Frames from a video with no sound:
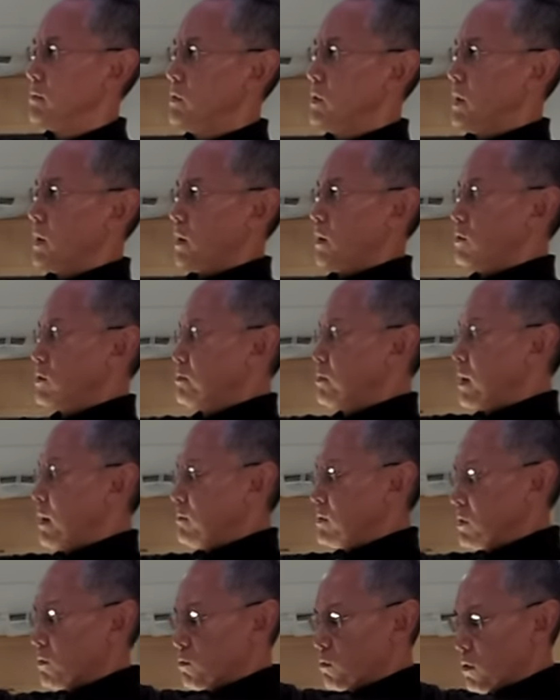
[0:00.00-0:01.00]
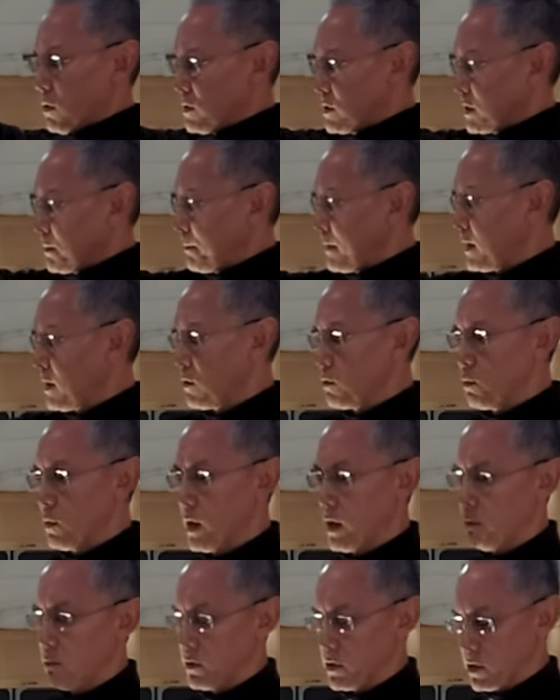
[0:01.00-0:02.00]
none of those problems. It rolls up out of the
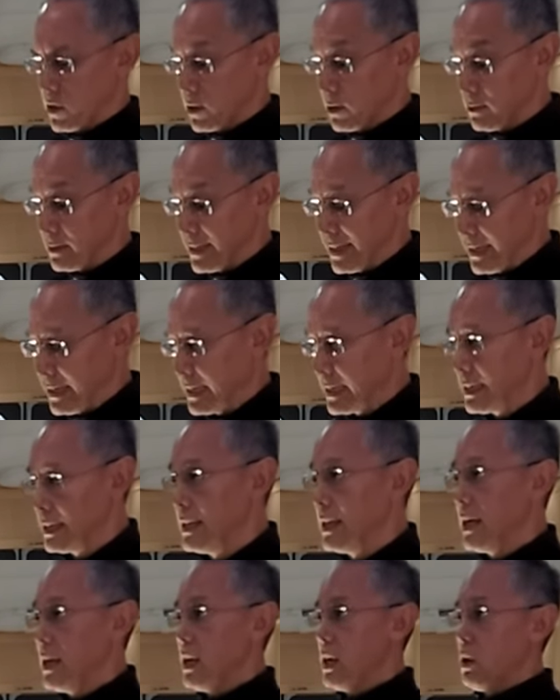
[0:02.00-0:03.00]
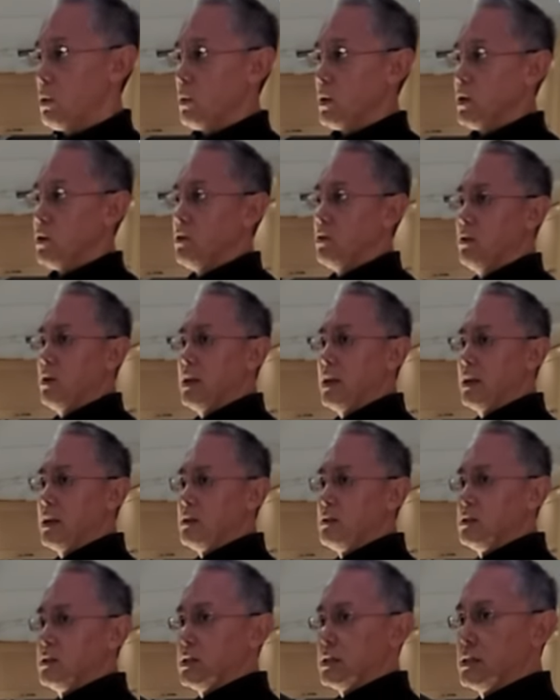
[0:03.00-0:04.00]
way when you don't need it. When you do need it,
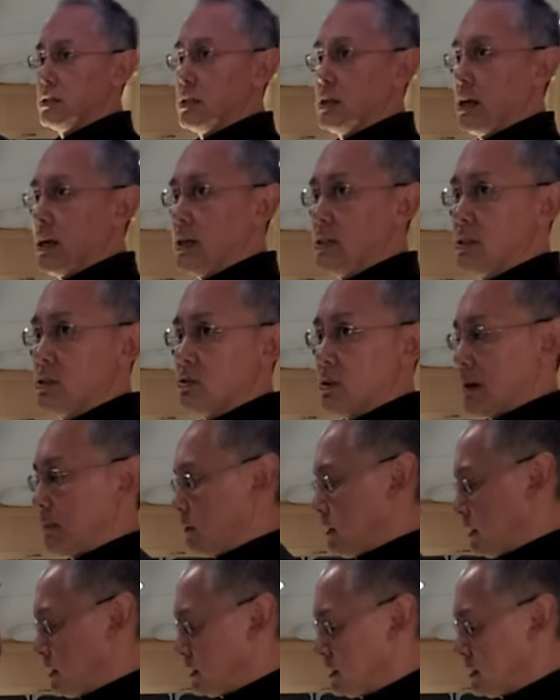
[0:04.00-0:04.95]
you just unstrap it down,